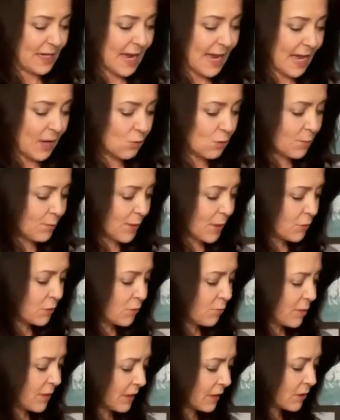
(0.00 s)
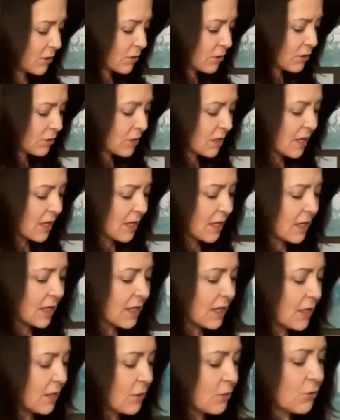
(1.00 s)
And I will post pictures.
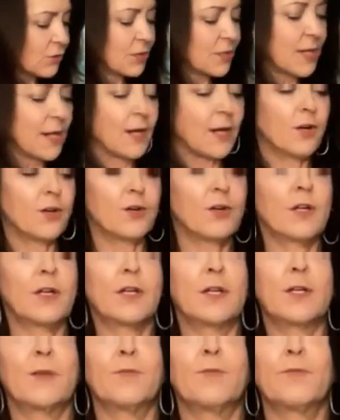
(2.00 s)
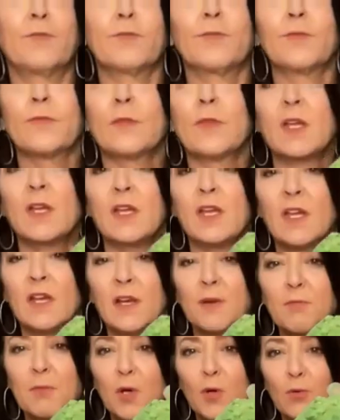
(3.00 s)
Here's our um,
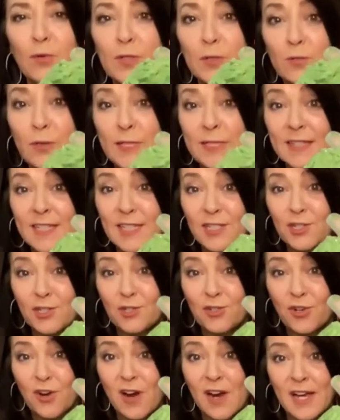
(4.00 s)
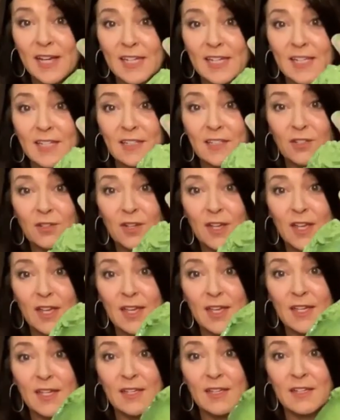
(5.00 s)
molded one that's drying,
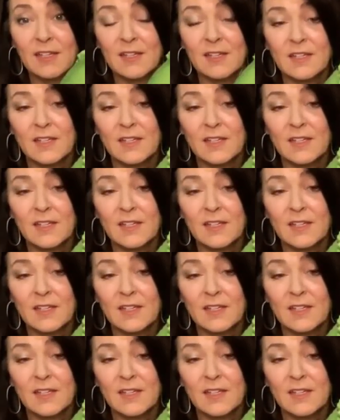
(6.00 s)
okay?